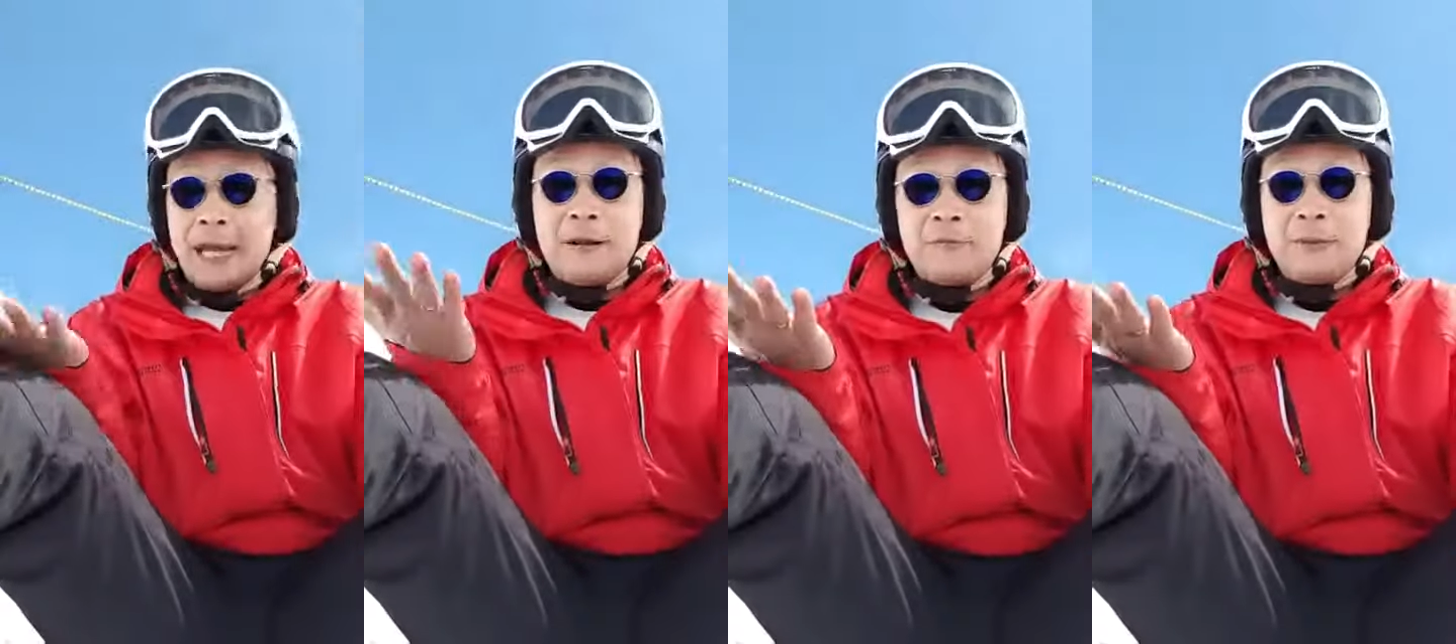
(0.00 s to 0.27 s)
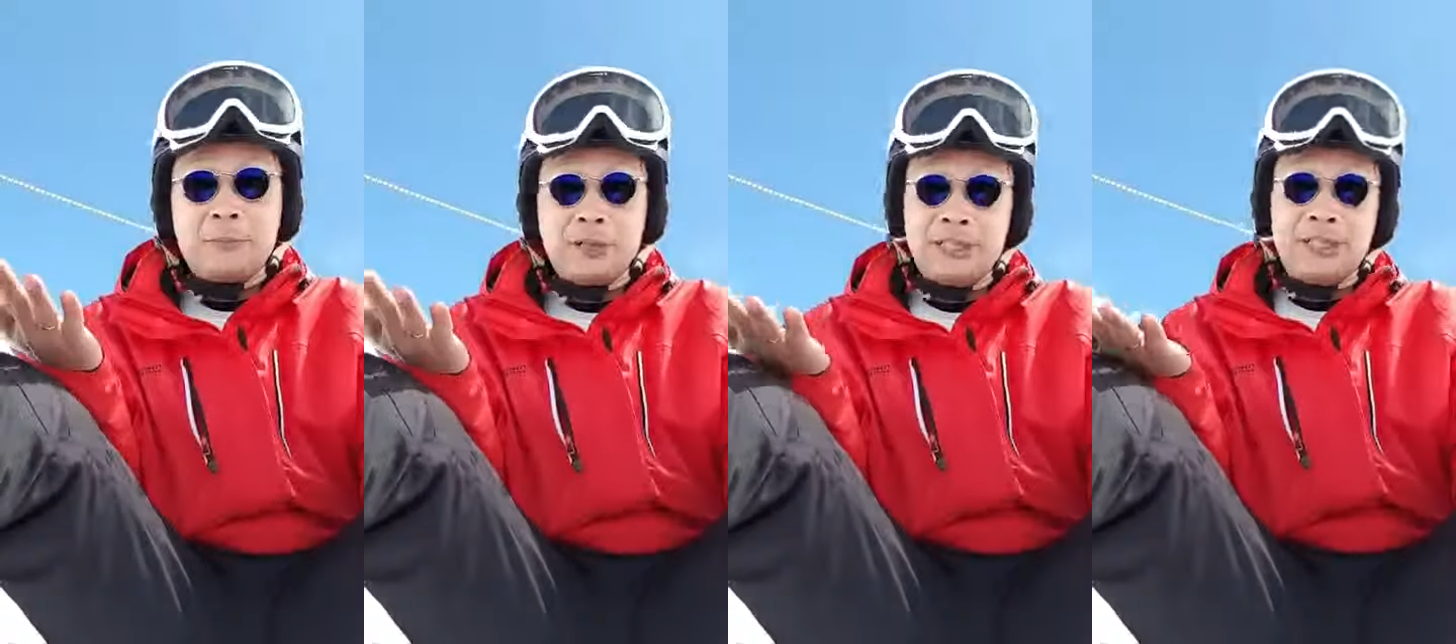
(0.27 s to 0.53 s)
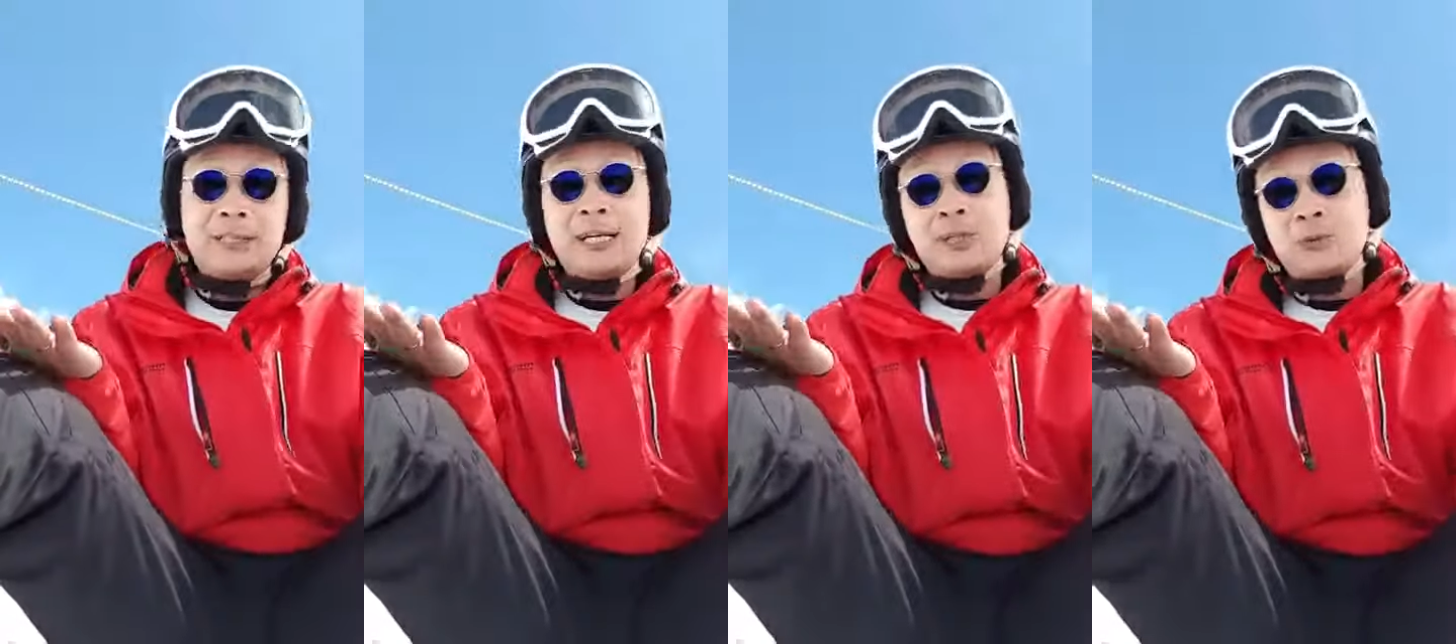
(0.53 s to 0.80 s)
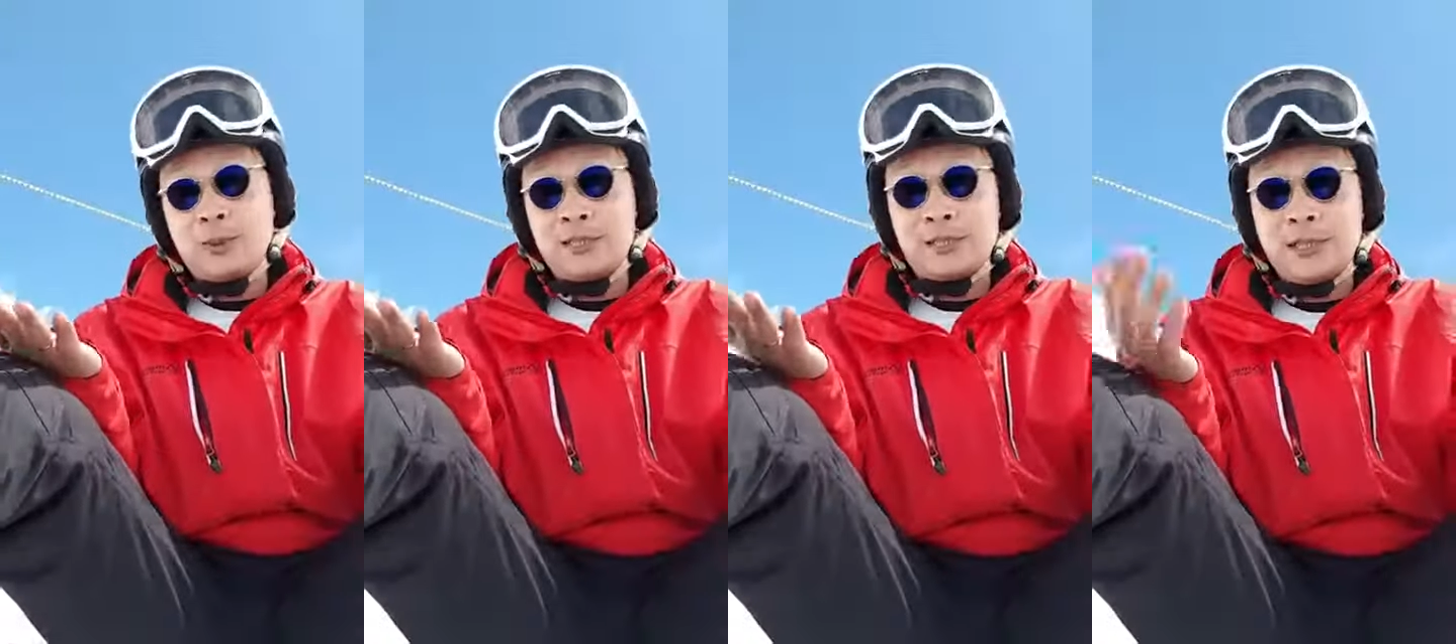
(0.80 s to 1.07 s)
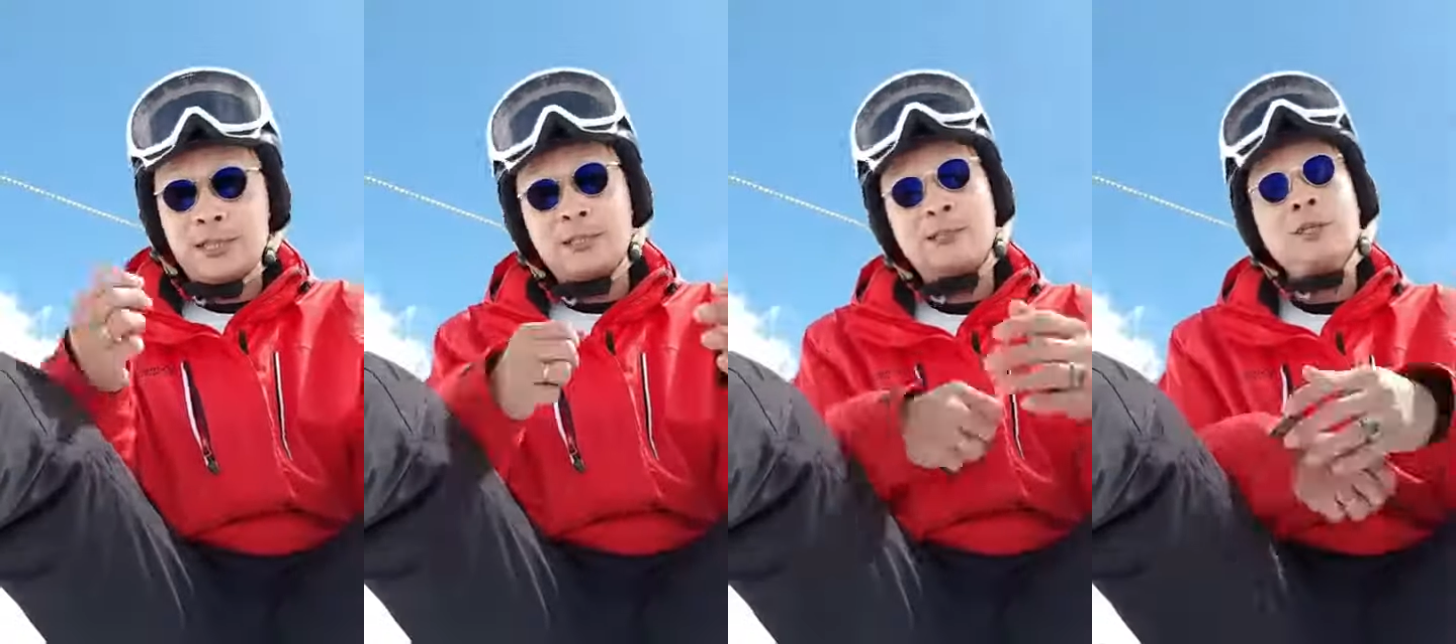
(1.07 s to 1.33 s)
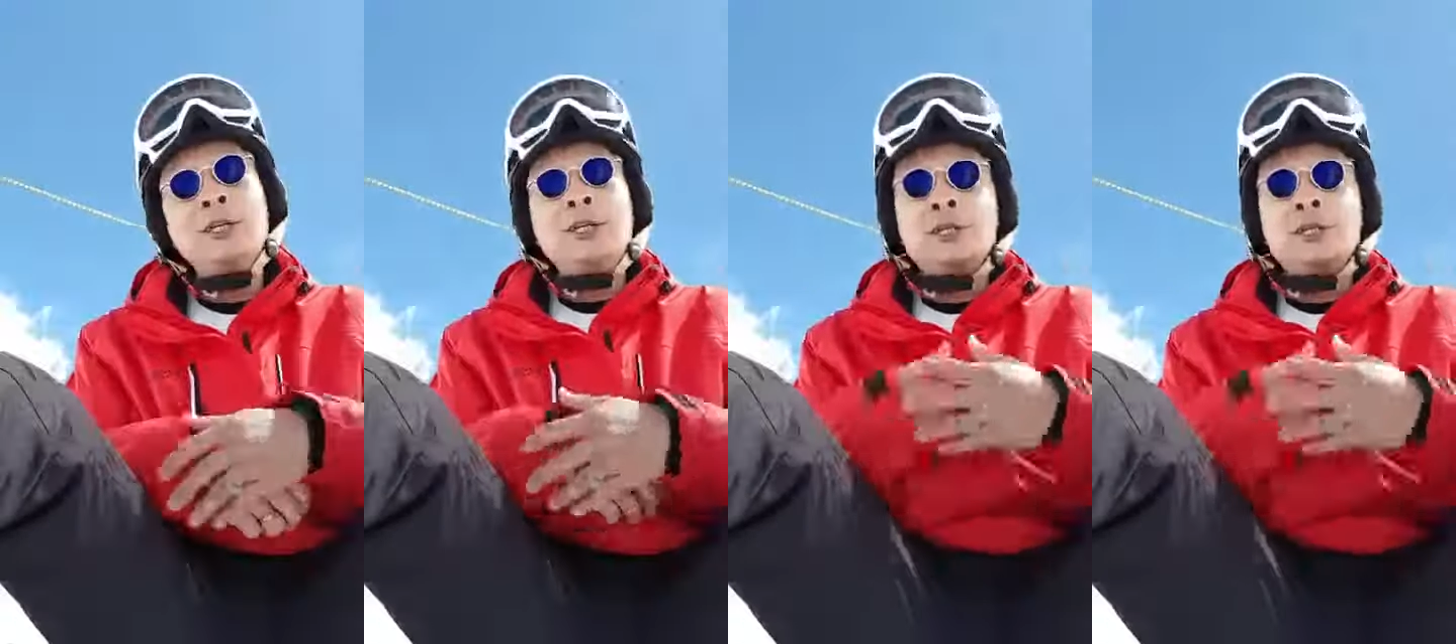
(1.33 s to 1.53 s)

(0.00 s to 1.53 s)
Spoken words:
everybody does when I started.